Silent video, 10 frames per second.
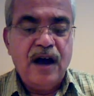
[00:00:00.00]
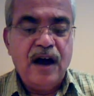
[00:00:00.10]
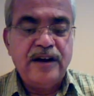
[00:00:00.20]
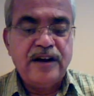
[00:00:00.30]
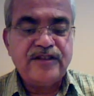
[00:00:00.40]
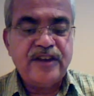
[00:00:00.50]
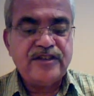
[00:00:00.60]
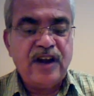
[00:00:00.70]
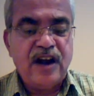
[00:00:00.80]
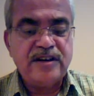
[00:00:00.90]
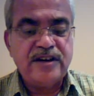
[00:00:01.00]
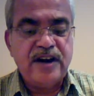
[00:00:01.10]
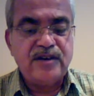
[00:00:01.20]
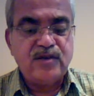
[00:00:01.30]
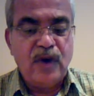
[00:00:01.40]
under section
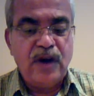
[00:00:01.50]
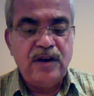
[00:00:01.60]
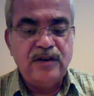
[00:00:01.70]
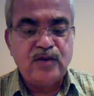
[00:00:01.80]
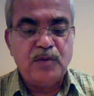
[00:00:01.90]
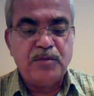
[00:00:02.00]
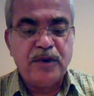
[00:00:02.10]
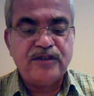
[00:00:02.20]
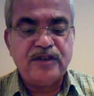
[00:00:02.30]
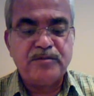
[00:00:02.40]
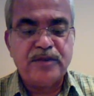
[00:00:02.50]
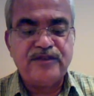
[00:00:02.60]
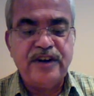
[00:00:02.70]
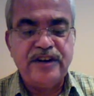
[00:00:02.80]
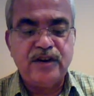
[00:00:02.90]
112 to a person
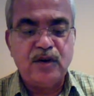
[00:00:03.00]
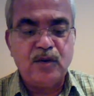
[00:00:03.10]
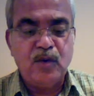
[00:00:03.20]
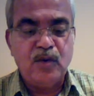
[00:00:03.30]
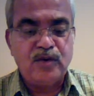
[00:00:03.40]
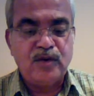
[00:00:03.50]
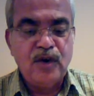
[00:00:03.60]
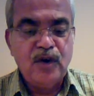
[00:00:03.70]
present in a court,